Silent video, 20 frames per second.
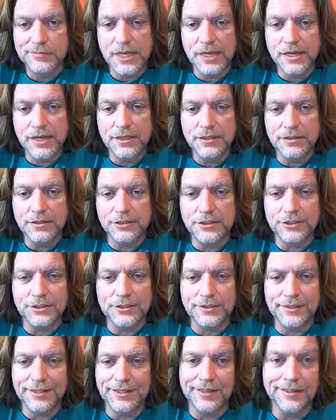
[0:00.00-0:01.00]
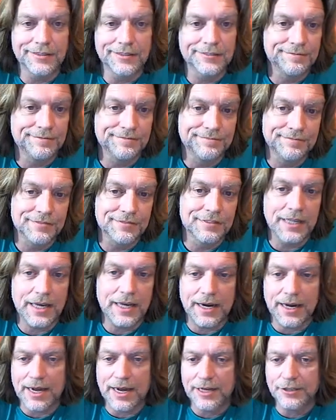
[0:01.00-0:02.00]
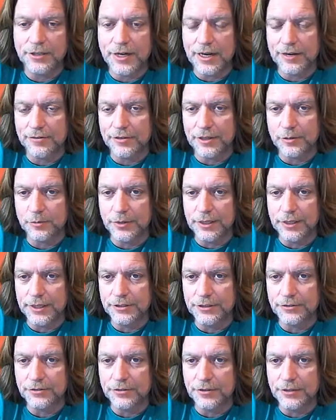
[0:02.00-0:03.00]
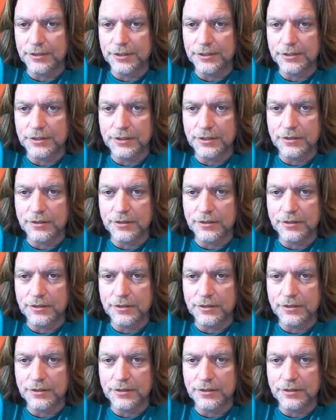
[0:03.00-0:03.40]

it's just you know it's not a high traffic place for us.